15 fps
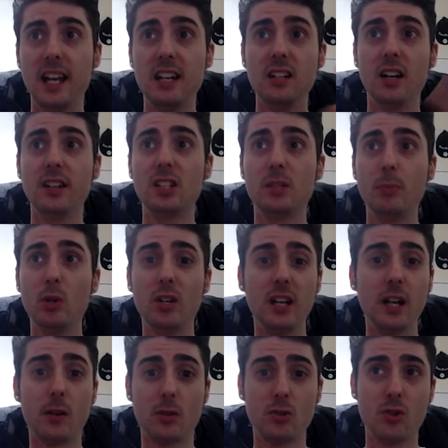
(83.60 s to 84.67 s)
Hidden
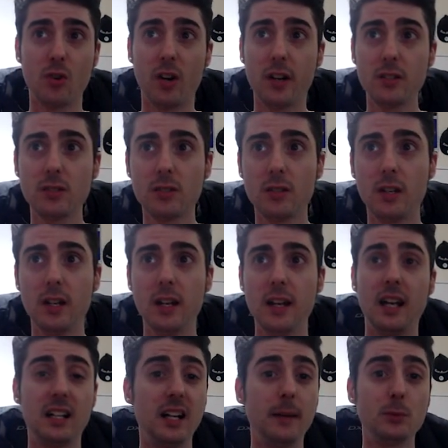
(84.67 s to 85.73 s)
Undisputed Era Trons.
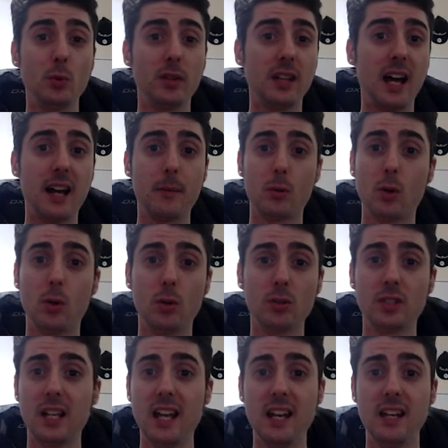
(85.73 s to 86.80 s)
It comes with Adam
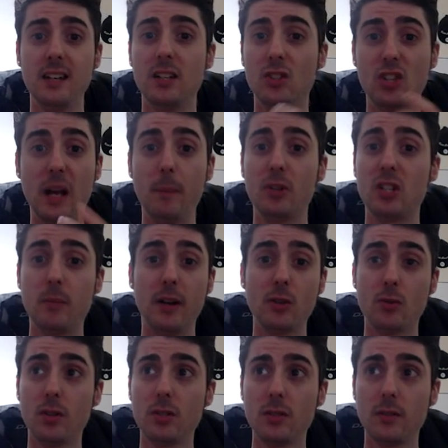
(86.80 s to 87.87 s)
Cole's hidden championship
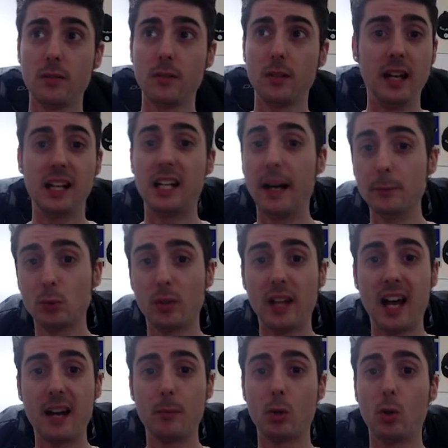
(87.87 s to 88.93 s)
entrance. It comes
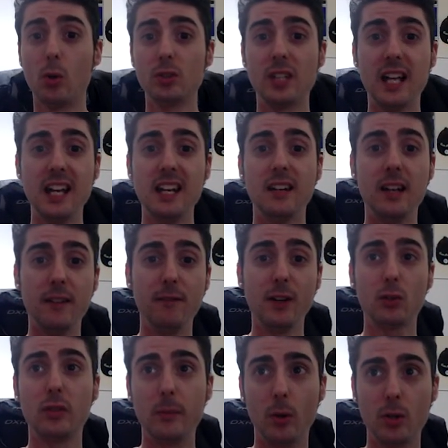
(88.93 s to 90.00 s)
with Adam Cole's hidden
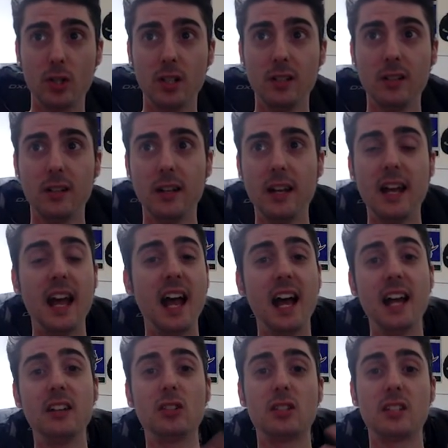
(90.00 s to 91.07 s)
victory motion.
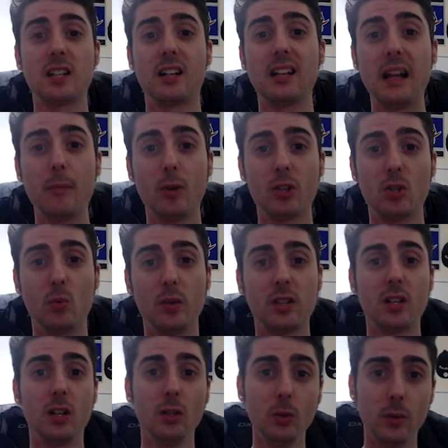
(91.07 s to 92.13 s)
And this is a collaboration
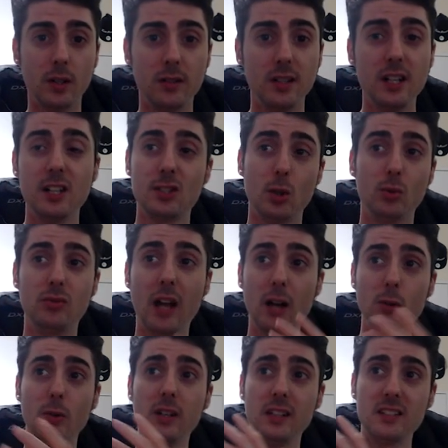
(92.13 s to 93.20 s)
with Kalua. So
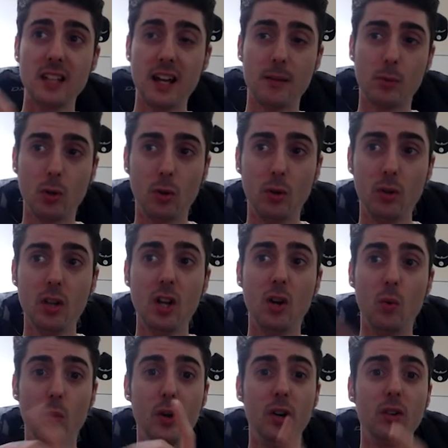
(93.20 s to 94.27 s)
downloading this Adam Cole
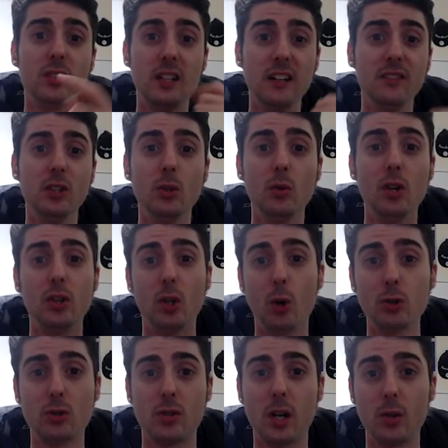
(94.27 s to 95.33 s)
will give you
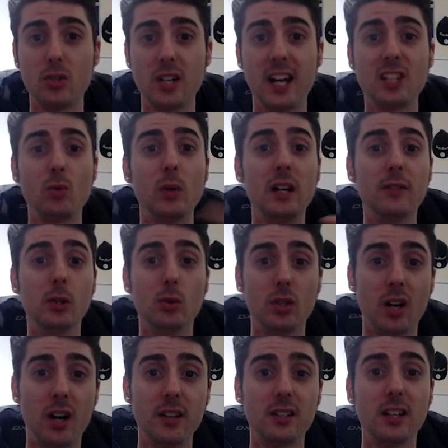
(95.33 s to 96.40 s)
those crowd chants whenever you
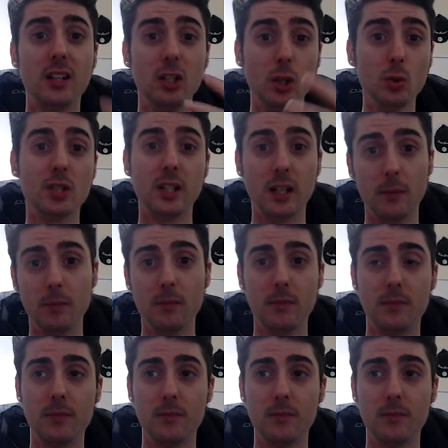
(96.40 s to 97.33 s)
taunt using him.